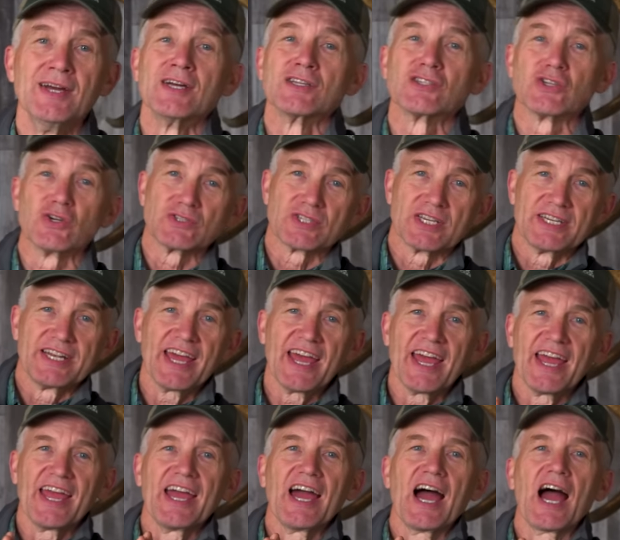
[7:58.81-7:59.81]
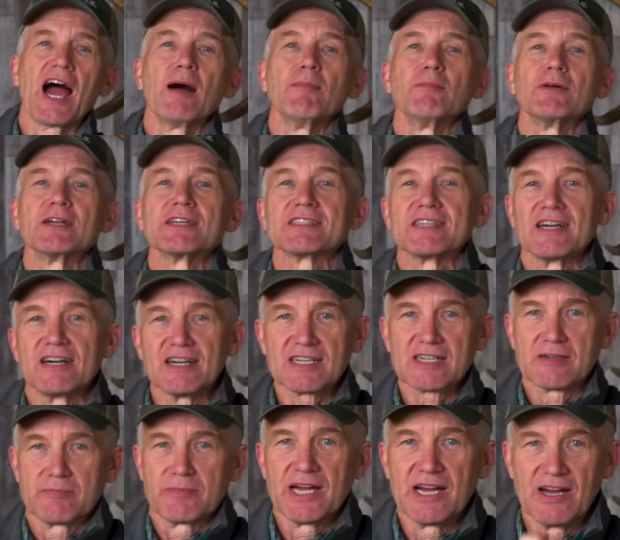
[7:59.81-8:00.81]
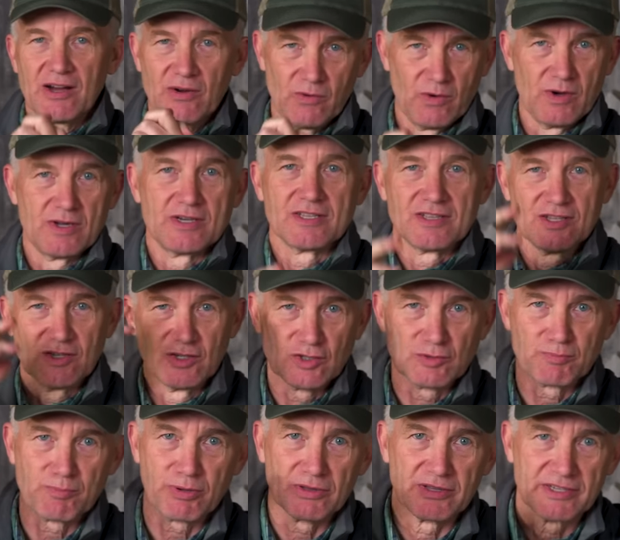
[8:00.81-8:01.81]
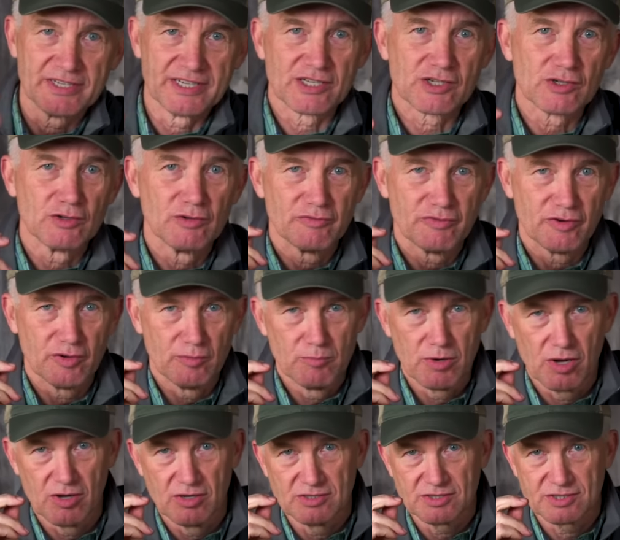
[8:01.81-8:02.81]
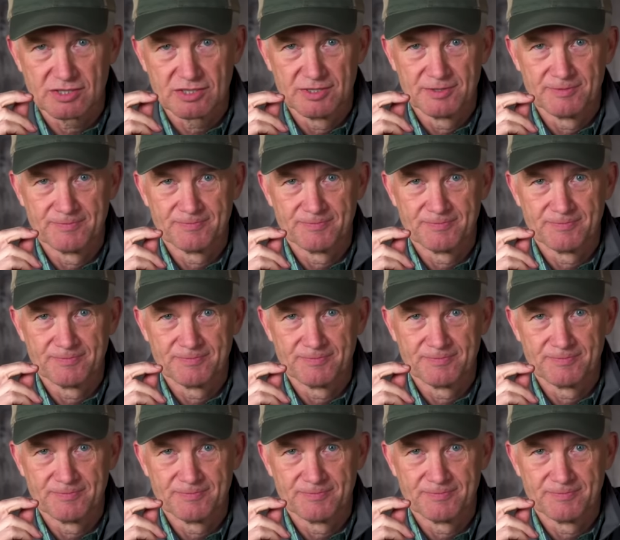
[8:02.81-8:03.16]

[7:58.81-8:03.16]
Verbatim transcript: So today I'm going to talk about one of those political footballs.